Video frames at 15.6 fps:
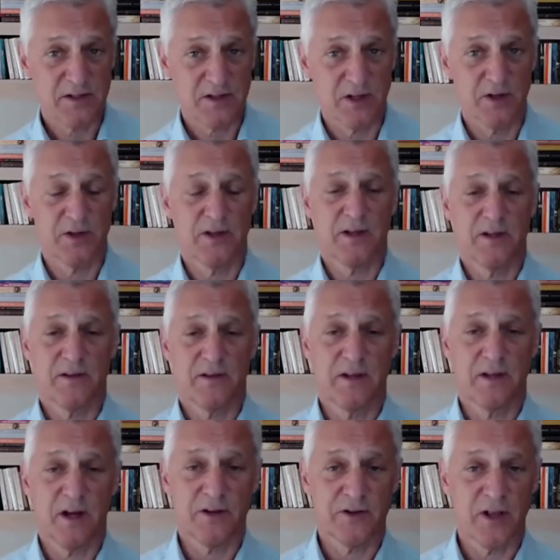So the,
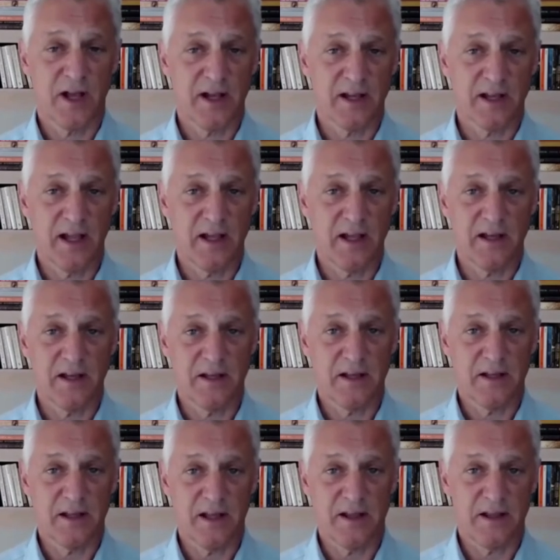the underlying uh,
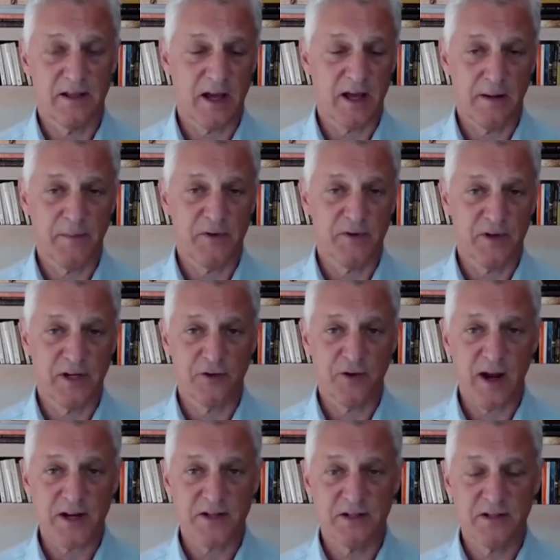economy is getting
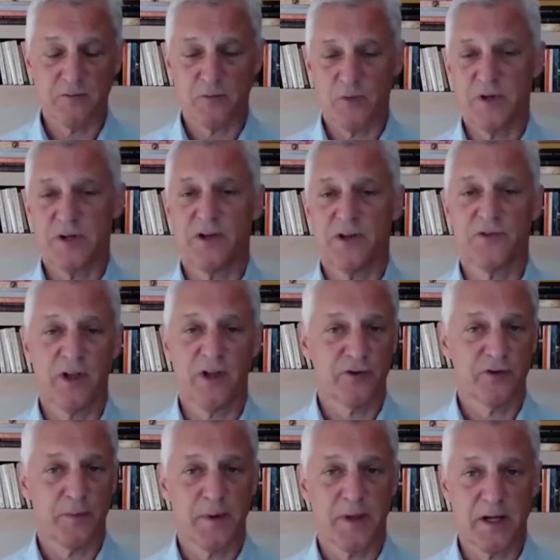traction, retail sales
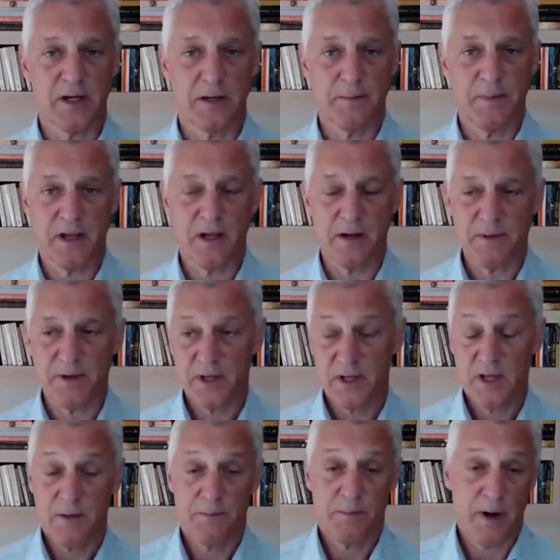are beginning to pick up,
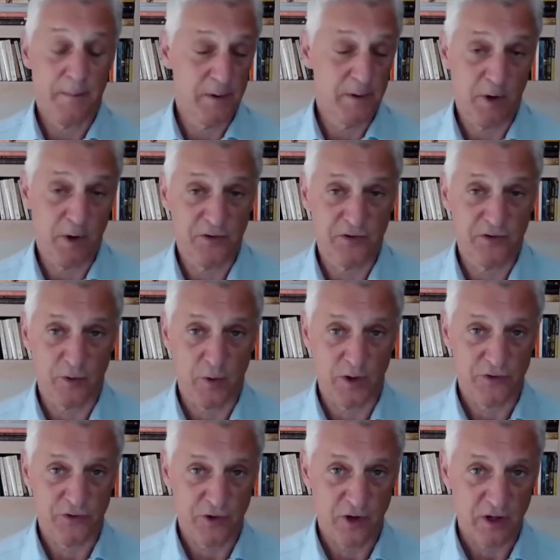property prices are
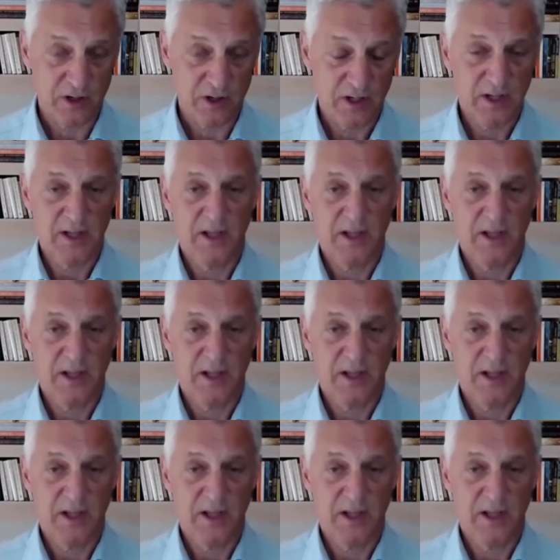quite strong.